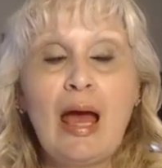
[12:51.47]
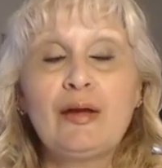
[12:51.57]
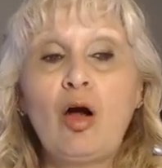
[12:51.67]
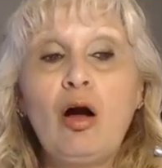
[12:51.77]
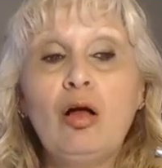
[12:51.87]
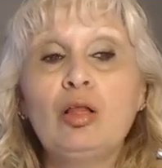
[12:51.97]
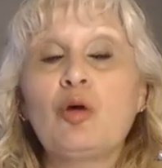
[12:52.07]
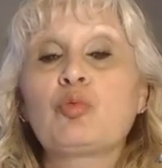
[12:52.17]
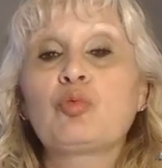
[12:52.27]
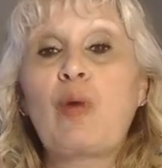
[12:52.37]
and
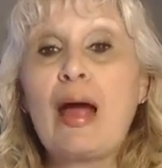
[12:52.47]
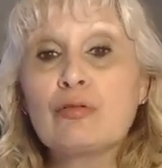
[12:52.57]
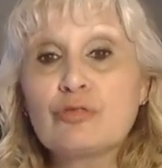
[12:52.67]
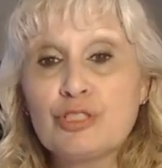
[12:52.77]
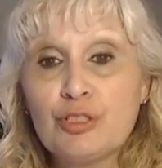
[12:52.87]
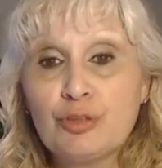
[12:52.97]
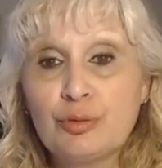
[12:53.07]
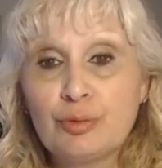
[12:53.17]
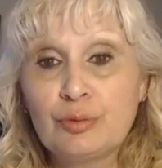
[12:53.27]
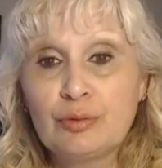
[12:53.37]
all around you?